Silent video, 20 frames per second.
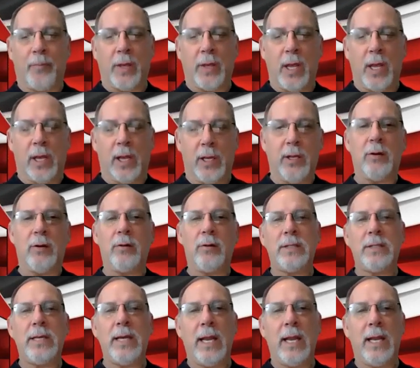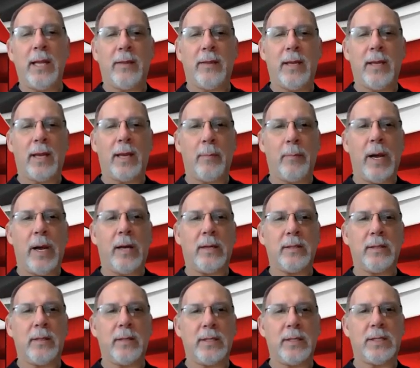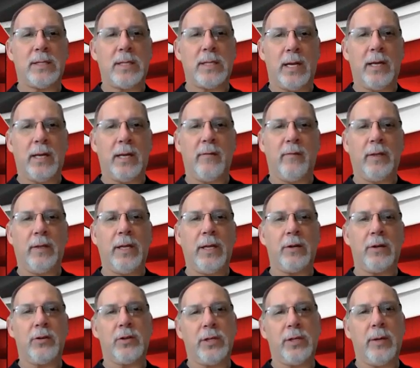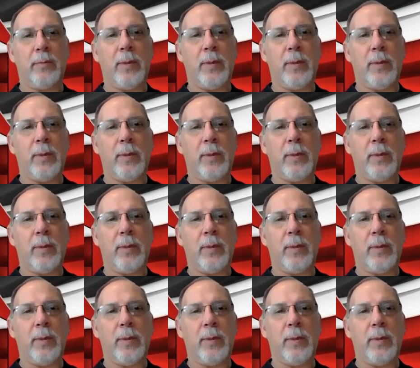you don't see anything about the study of leadership.